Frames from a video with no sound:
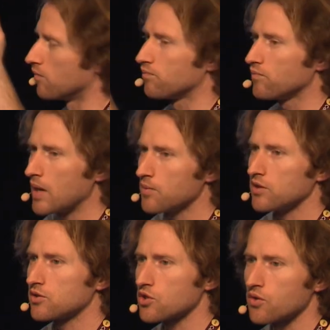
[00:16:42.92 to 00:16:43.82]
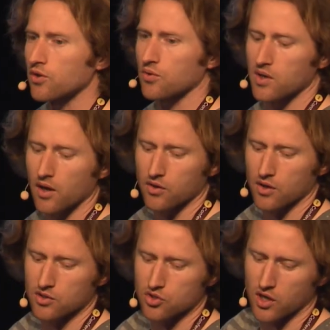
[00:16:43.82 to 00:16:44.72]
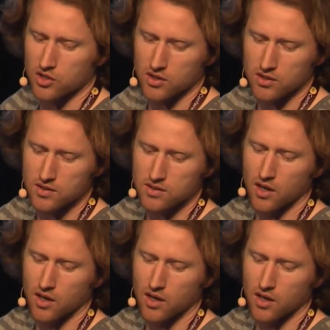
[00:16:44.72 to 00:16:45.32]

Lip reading: maybe 2 or 3 other constructions,